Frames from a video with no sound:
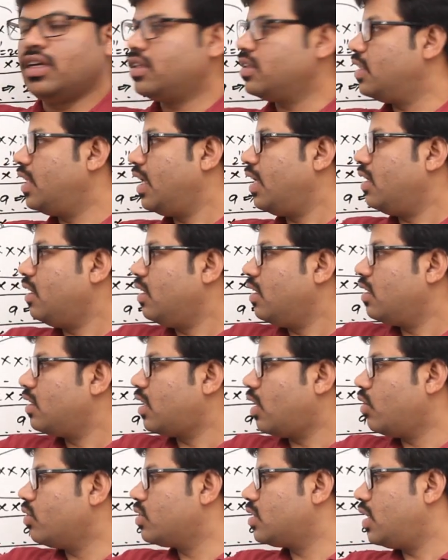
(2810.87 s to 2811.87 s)
then
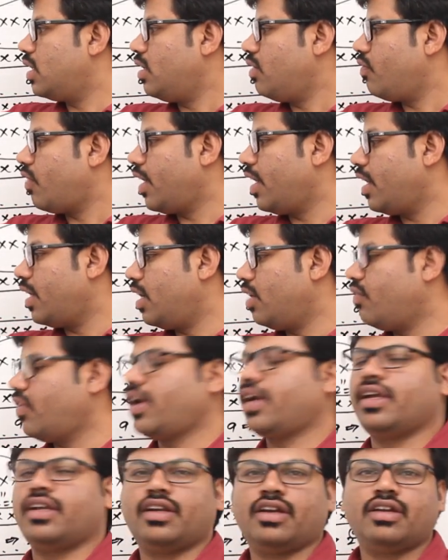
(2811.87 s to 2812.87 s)
1000, 500,
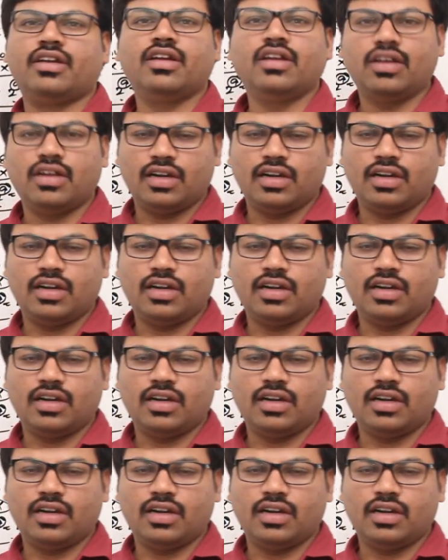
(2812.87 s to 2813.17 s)
500.